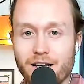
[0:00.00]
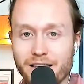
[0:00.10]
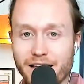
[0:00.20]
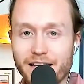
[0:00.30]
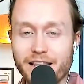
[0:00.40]

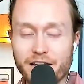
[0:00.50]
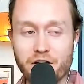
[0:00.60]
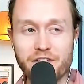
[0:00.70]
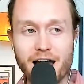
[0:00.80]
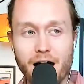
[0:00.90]
Then you
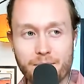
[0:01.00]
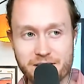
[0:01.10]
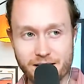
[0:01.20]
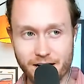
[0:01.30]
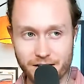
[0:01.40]
have the
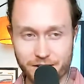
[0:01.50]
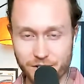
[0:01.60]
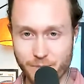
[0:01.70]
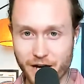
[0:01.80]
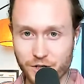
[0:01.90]
opposite end of the
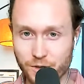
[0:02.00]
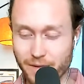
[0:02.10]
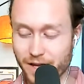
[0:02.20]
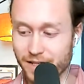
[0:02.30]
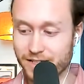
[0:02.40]
spectrum,
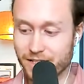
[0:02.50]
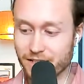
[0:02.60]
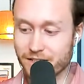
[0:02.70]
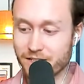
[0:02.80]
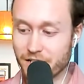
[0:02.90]
and
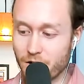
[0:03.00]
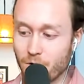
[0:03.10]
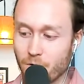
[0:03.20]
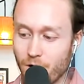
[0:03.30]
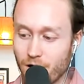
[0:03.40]
to
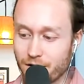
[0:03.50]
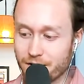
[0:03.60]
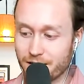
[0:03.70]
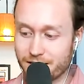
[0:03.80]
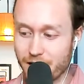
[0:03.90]
go on
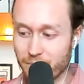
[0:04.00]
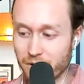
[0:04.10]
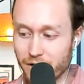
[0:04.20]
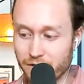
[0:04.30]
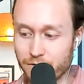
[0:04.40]
an example
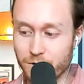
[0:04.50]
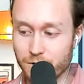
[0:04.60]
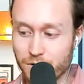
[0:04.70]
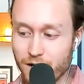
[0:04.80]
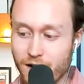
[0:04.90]
like
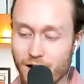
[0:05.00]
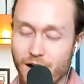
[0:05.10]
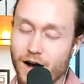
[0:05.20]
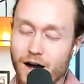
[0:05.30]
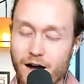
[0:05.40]
food,
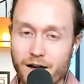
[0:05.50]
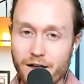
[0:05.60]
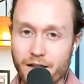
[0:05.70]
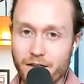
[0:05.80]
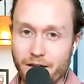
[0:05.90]

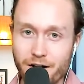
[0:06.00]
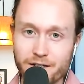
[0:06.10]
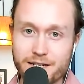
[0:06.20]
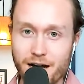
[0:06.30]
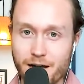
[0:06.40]
there are
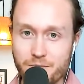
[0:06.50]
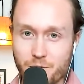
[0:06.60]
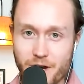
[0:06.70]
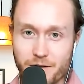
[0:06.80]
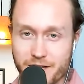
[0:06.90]
times
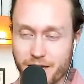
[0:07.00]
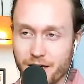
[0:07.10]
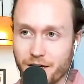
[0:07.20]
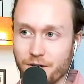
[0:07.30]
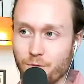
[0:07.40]
when I was a
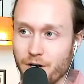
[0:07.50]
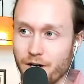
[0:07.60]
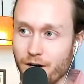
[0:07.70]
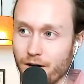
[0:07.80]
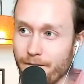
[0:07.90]
kid
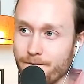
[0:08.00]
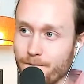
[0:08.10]
where